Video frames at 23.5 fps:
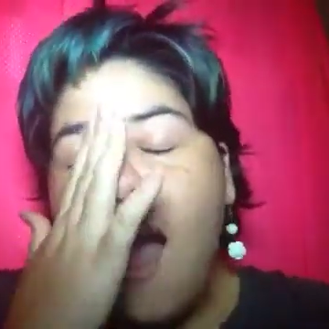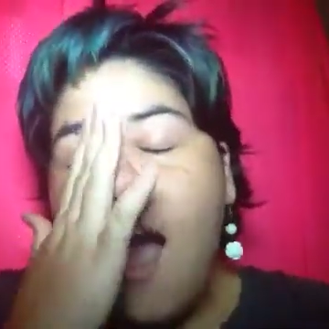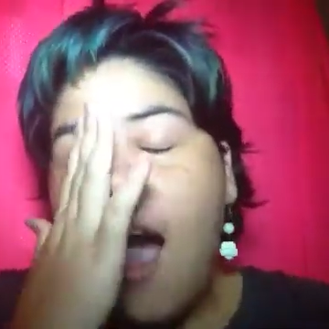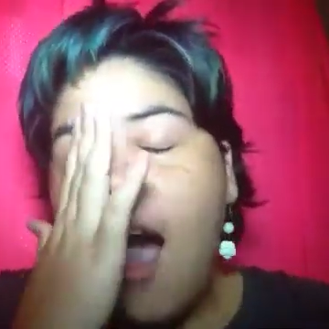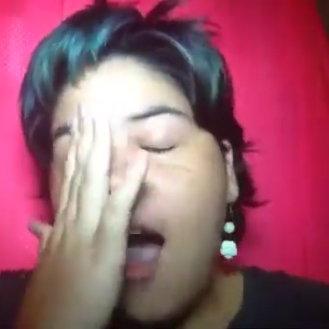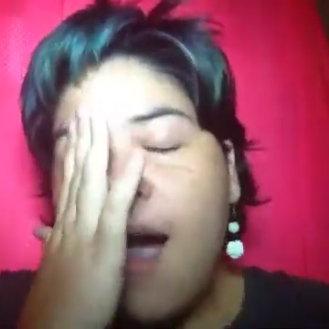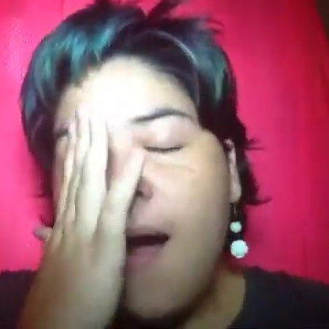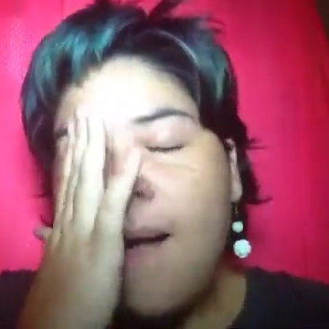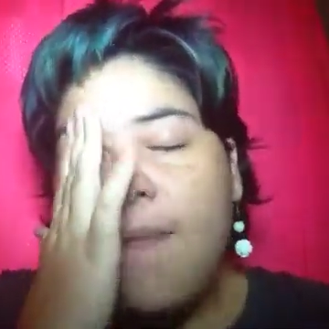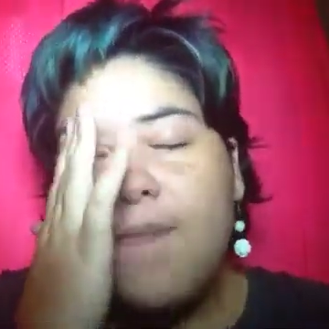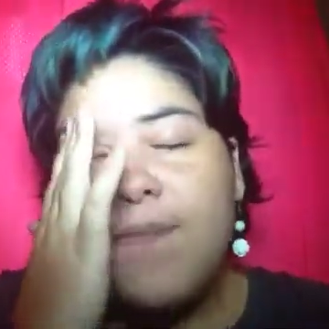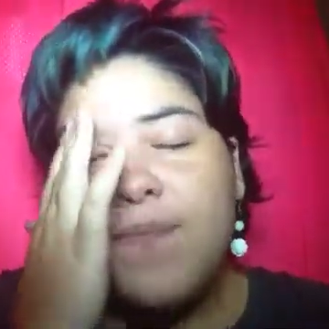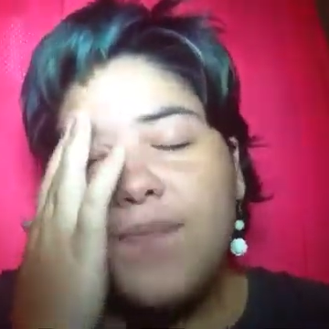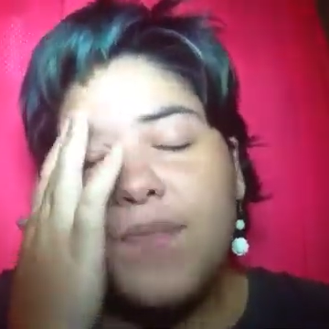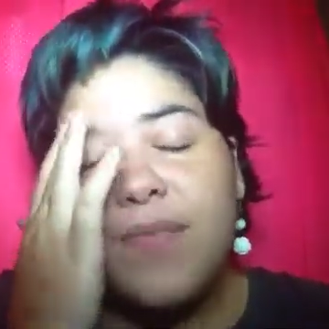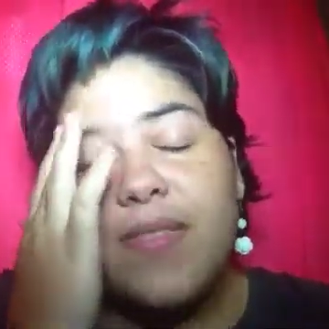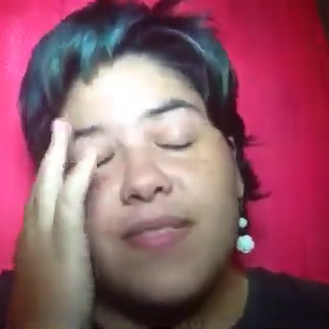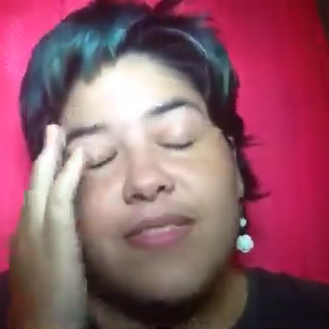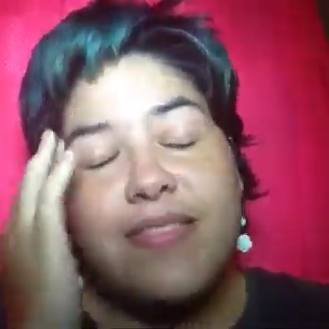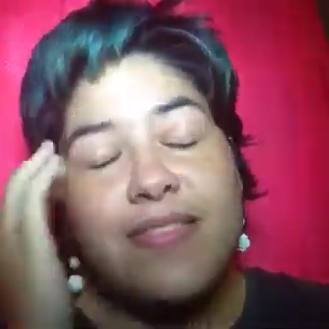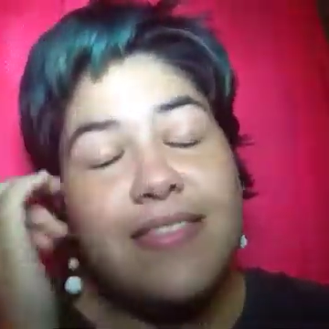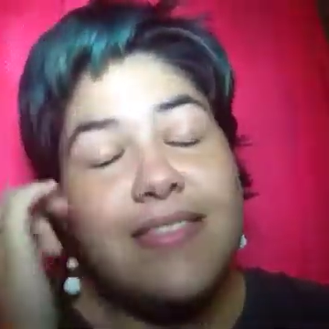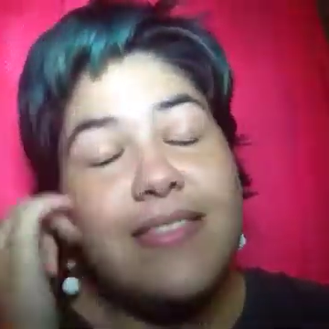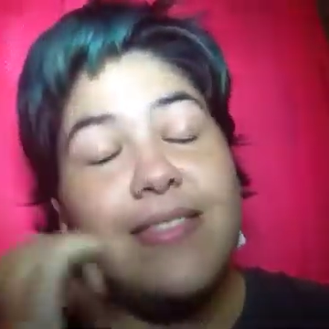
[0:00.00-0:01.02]

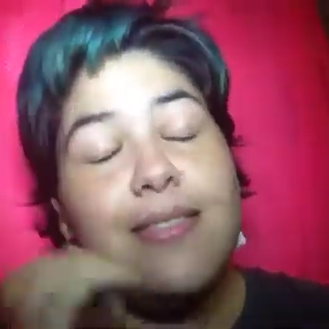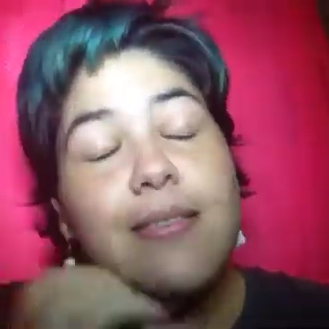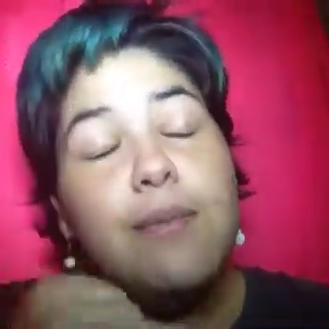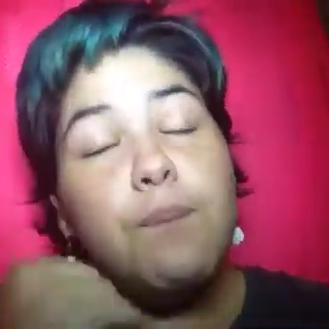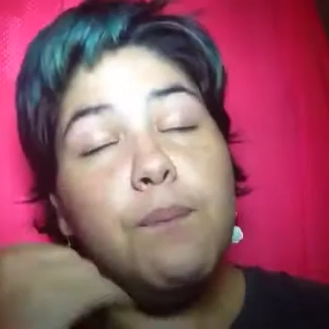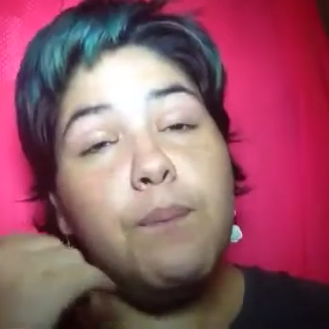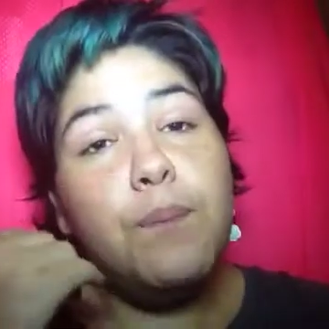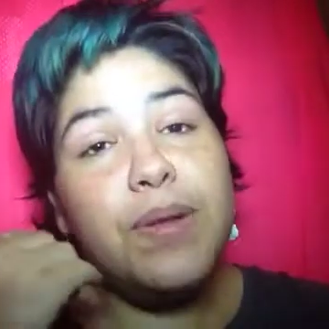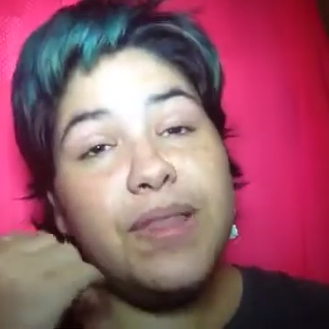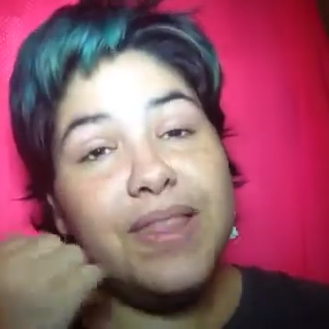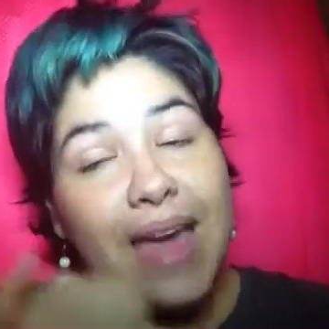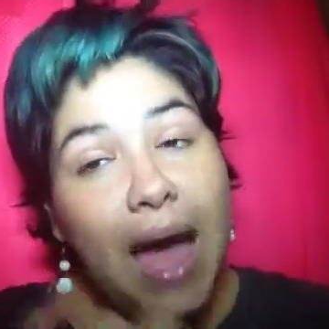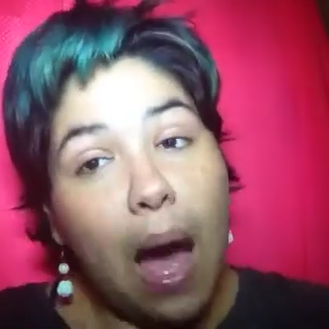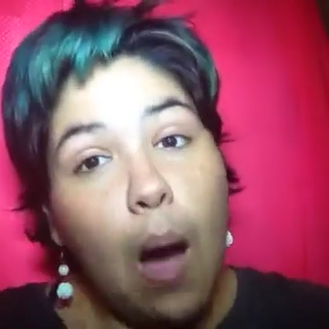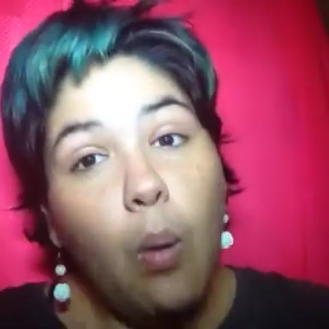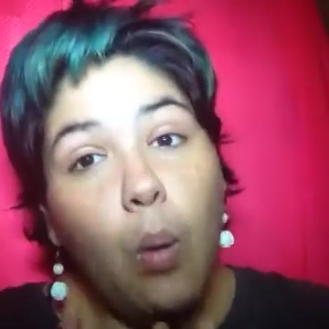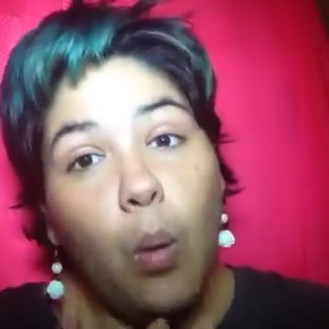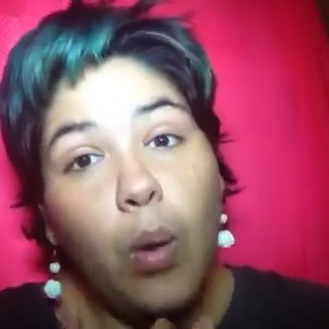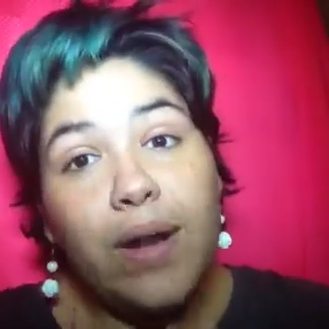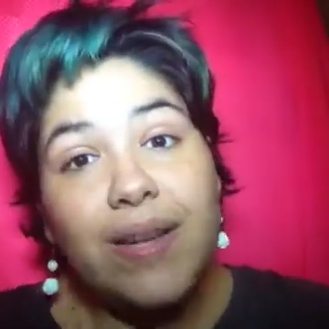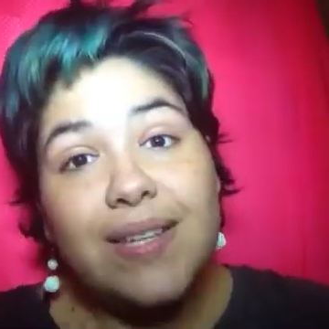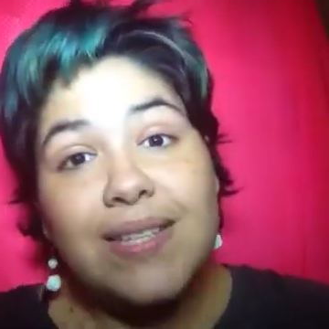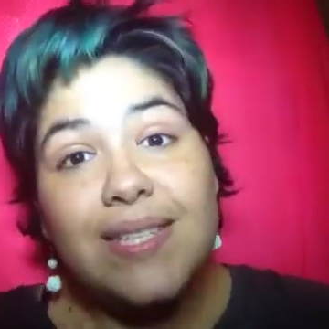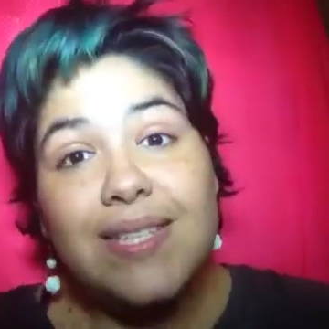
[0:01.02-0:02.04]
But that
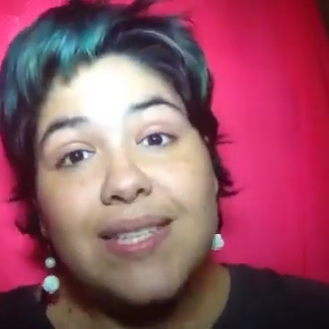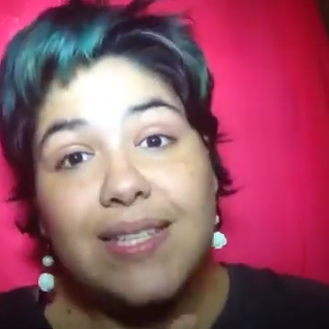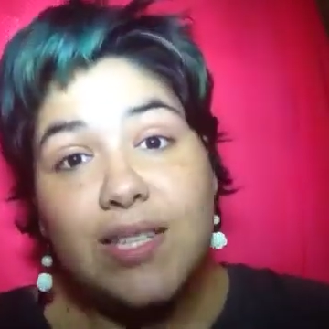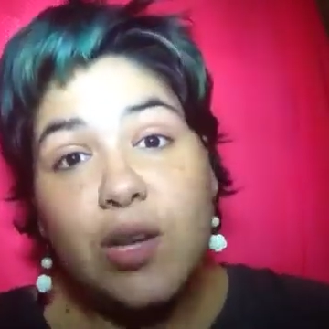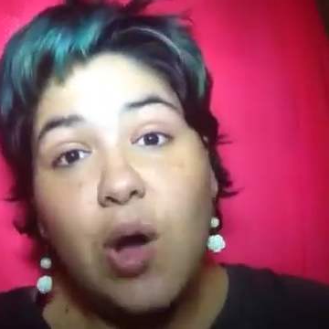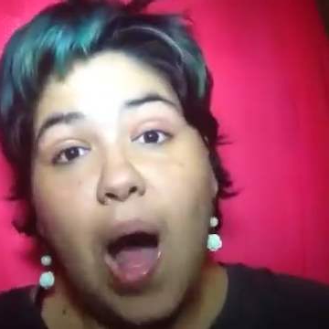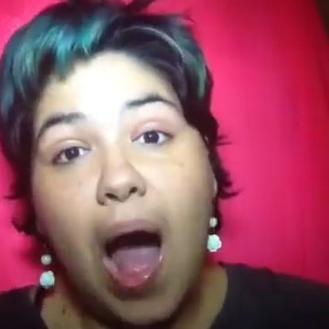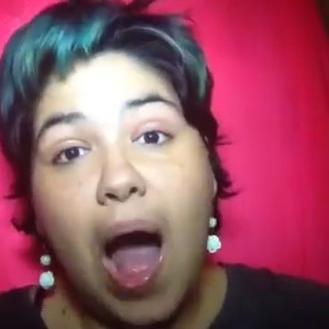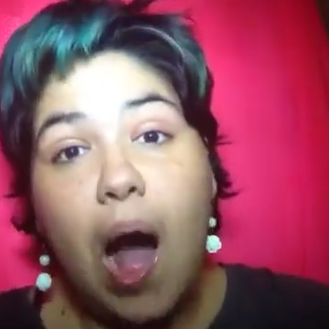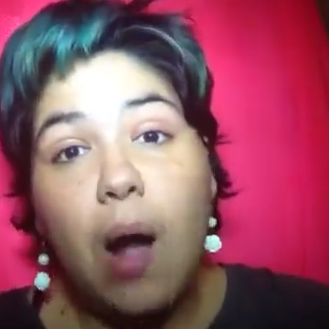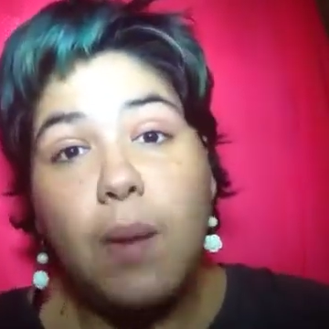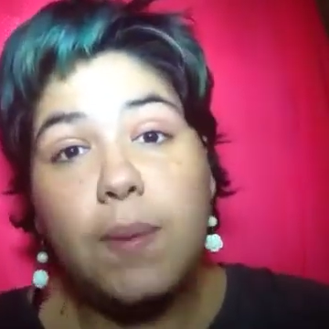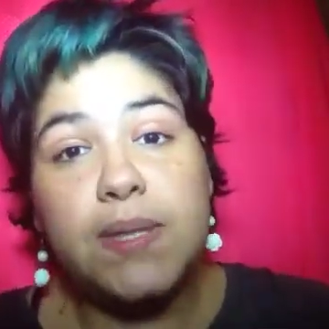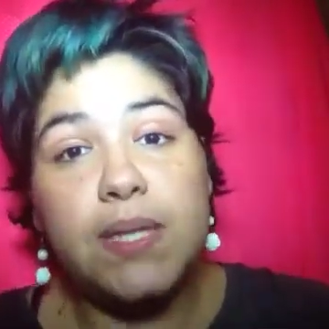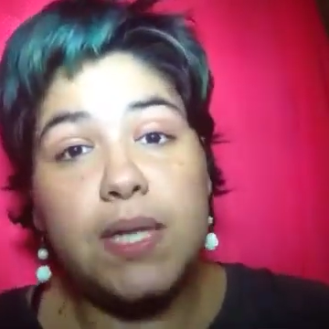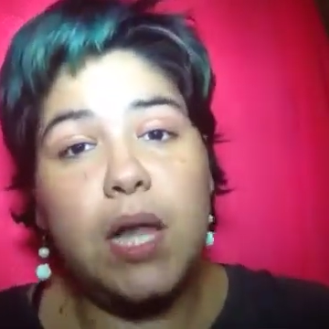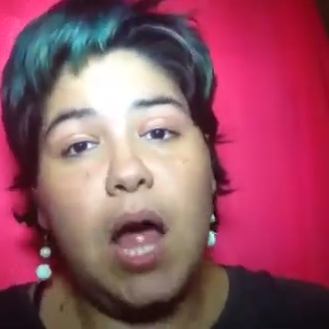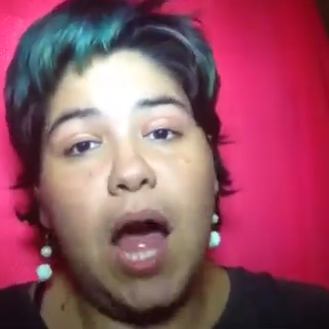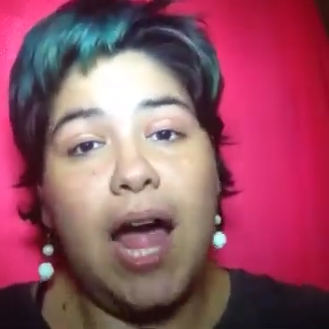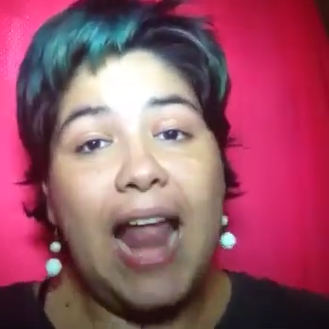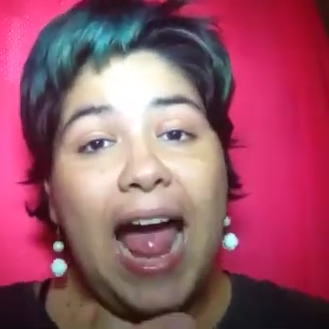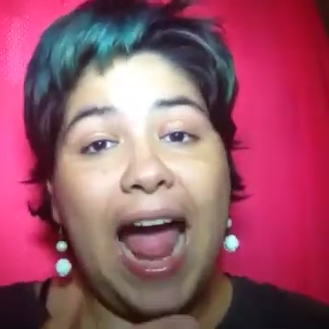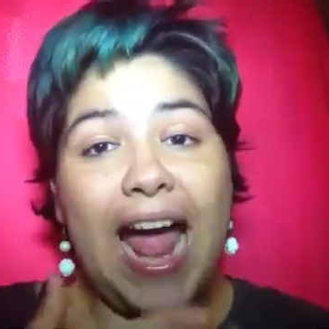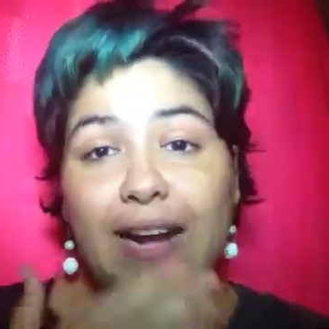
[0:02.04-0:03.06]
one still helps a
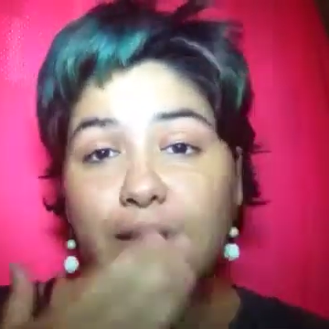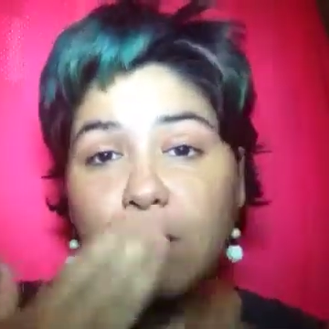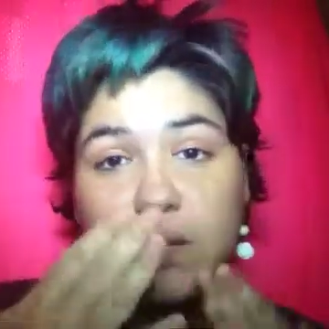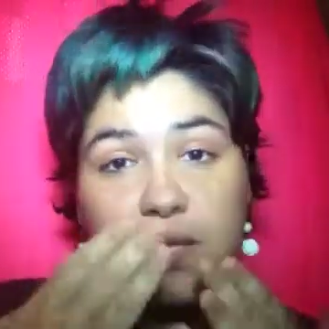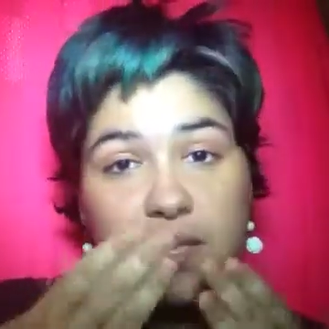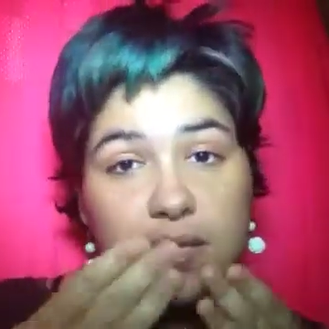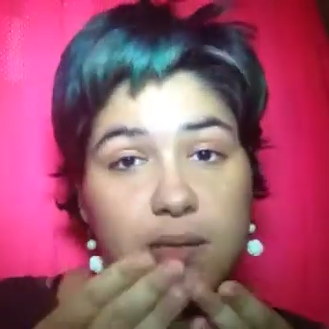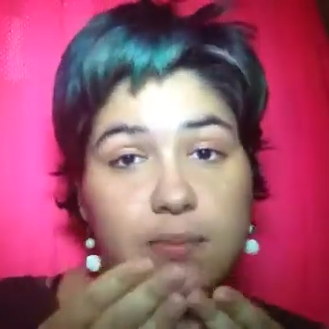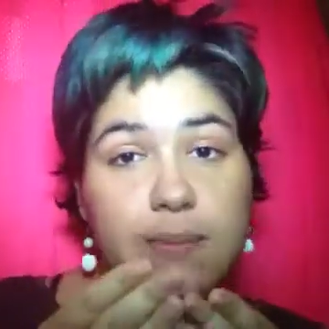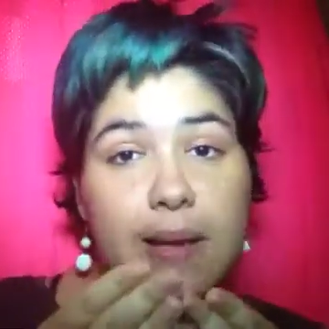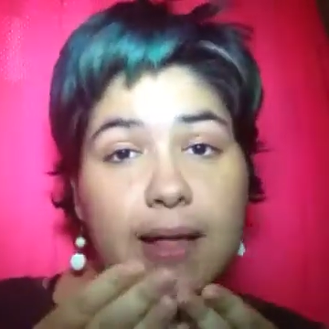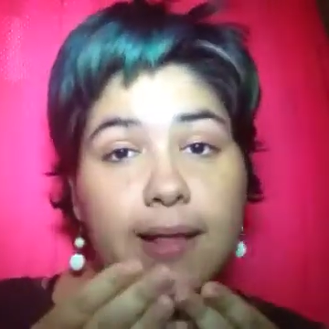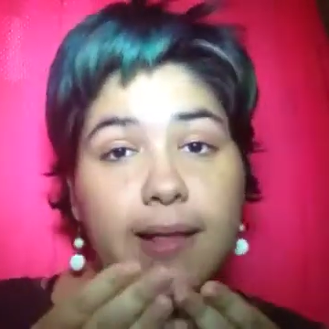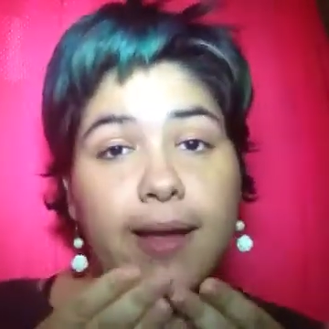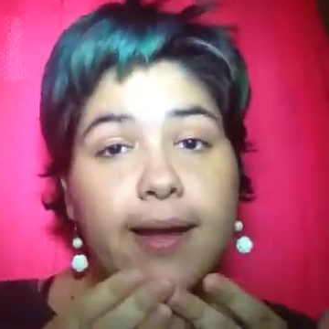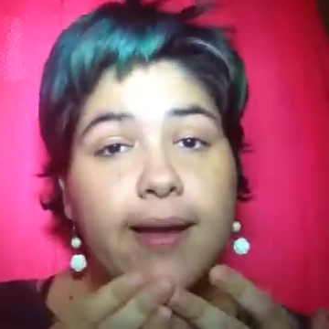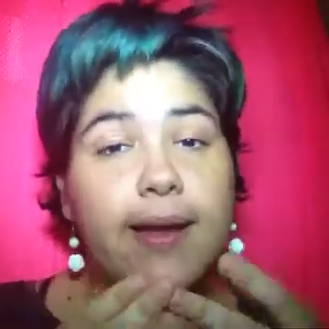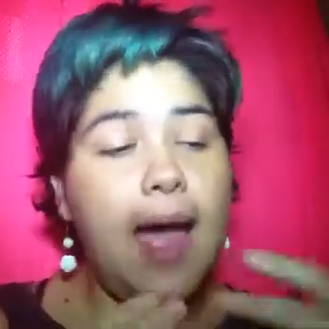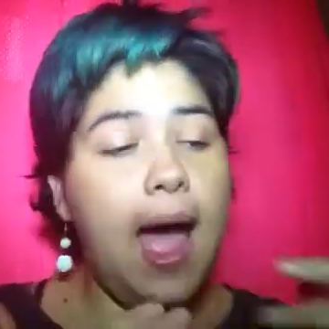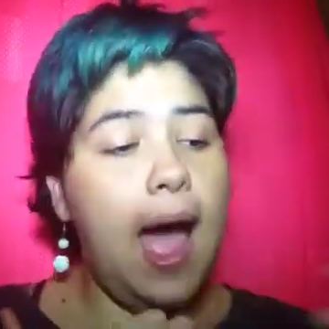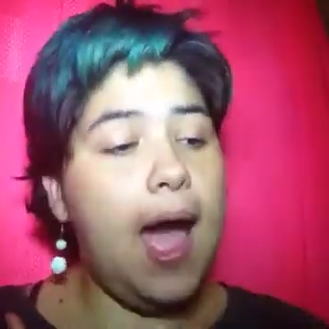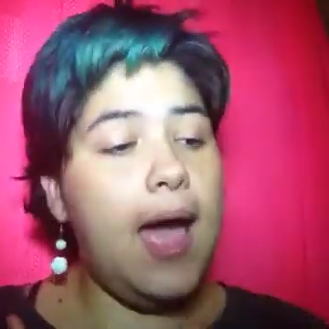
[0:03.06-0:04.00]
lot. I don't smell it.